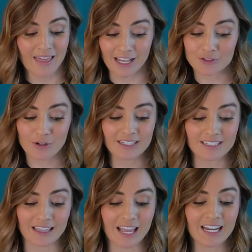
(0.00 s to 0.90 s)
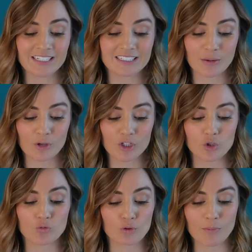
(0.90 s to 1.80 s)
That's right, they need someone
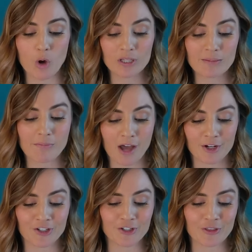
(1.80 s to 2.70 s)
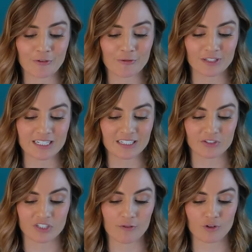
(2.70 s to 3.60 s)
to remotely monitor their fleet of
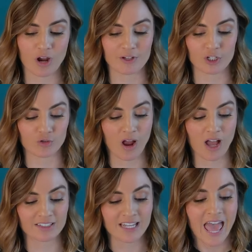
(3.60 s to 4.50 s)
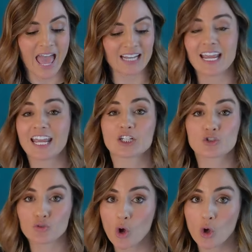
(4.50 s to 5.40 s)
self-driving trucks and take
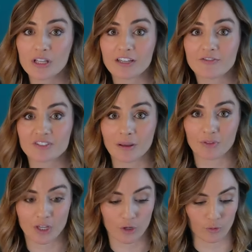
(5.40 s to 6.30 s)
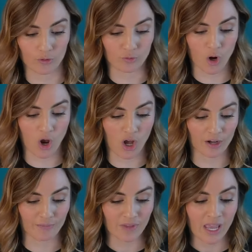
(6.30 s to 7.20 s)
control if something goes
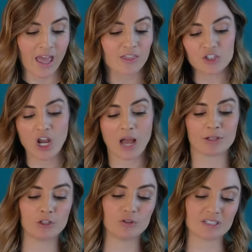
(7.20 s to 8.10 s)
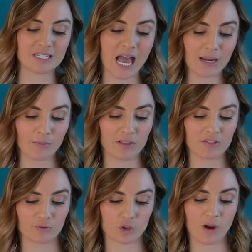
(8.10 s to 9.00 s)
wrong. The job includes 9
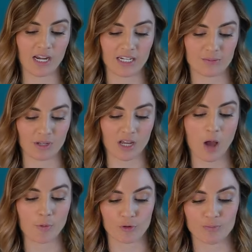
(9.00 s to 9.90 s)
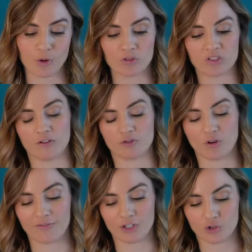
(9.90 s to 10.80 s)
months of training to become a remote
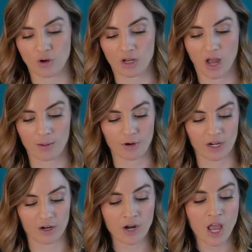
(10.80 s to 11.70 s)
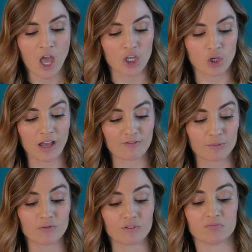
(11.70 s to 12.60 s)
self-driving truck operator. You'll have to
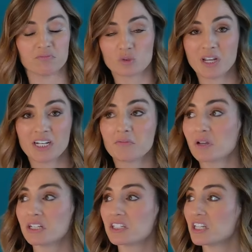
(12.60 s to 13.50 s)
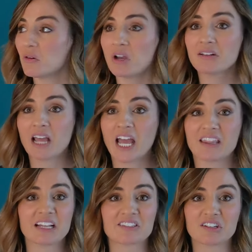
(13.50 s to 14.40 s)
move to Sweden, but you know what?
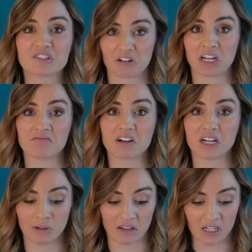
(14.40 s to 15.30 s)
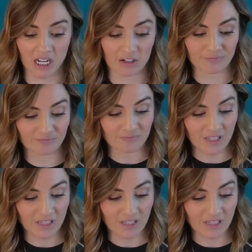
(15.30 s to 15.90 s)
Hey, that sounds great right about now.